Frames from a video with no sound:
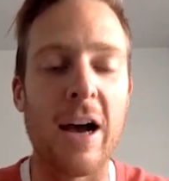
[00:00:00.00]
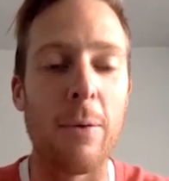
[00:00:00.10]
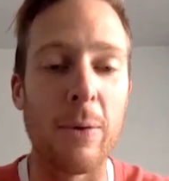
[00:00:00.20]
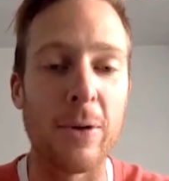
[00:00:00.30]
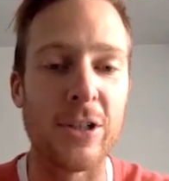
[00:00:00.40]
we
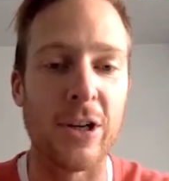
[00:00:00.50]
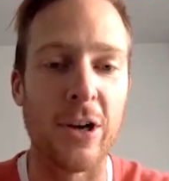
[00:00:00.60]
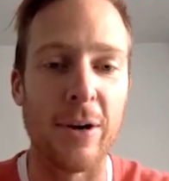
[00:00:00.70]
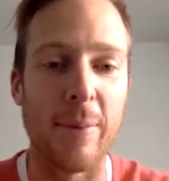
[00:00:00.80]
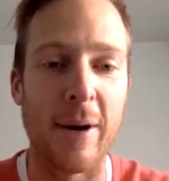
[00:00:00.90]
wanted to
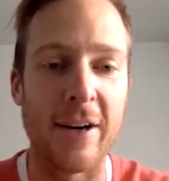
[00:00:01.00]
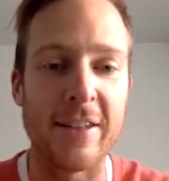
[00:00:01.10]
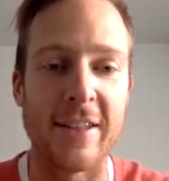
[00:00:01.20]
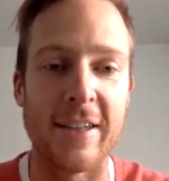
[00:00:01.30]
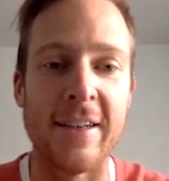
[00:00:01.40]
go about
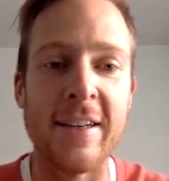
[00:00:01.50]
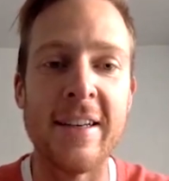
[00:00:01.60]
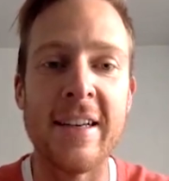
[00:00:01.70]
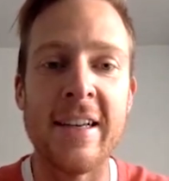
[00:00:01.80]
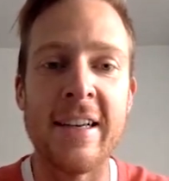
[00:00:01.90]
it. And
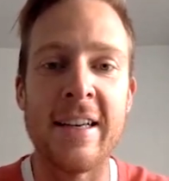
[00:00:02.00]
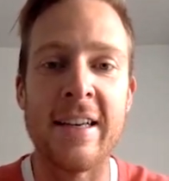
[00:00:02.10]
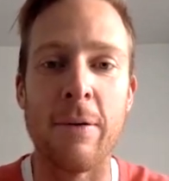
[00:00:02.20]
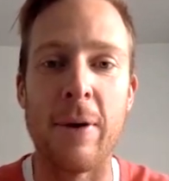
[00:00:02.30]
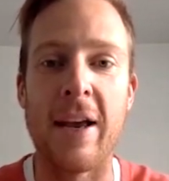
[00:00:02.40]

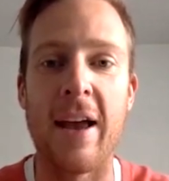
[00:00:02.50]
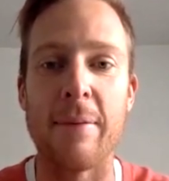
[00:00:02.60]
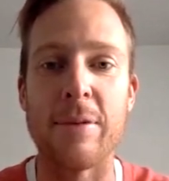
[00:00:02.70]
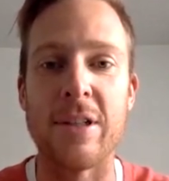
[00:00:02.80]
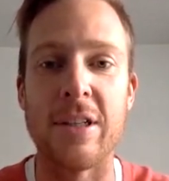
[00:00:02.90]
we came
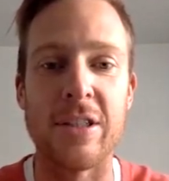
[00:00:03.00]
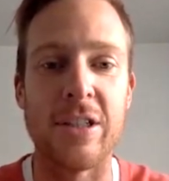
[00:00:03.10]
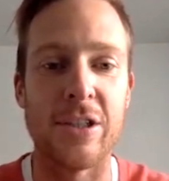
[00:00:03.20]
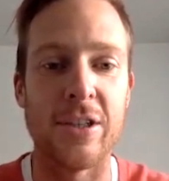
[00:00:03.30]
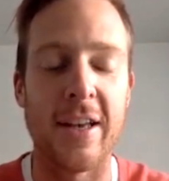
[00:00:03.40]
to the
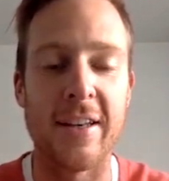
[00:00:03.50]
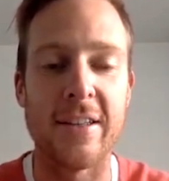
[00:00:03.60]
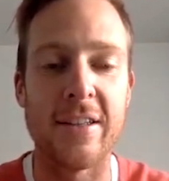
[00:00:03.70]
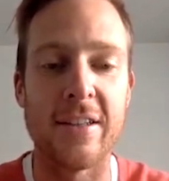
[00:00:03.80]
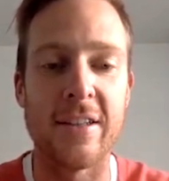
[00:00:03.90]
decision that
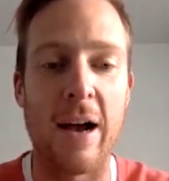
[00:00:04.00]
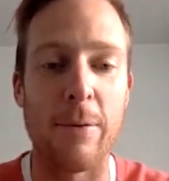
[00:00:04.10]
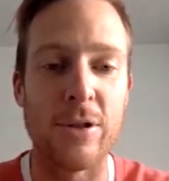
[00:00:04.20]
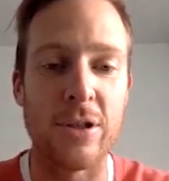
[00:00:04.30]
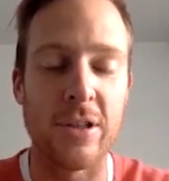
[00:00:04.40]
I
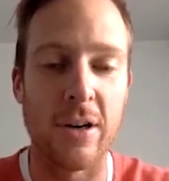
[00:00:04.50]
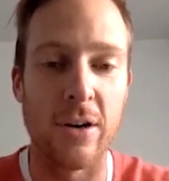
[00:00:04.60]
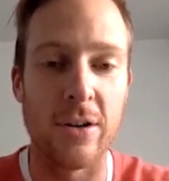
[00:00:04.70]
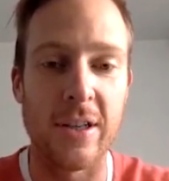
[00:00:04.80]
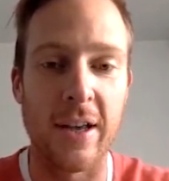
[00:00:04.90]
was just going to
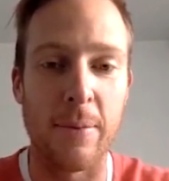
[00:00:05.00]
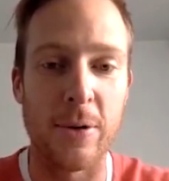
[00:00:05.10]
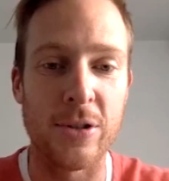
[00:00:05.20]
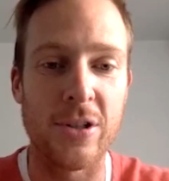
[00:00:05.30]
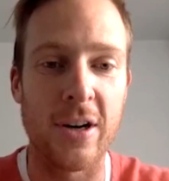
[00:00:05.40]
look to get him
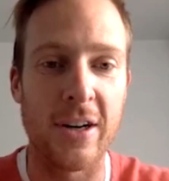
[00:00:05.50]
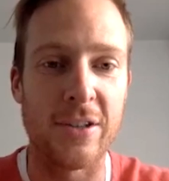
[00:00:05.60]
on strike.